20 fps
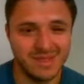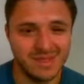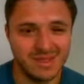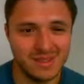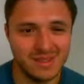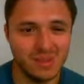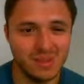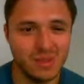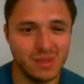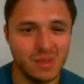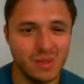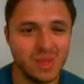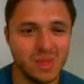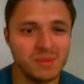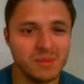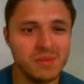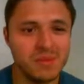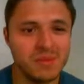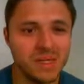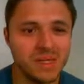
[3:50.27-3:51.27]
I wonder what the
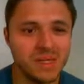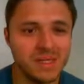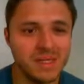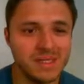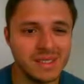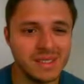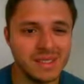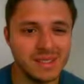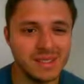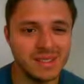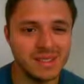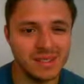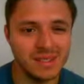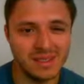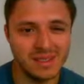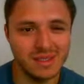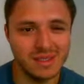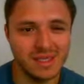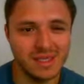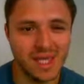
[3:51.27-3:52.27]
move here is.
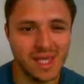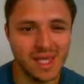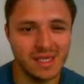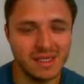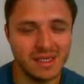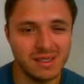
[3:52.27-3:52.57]
Take.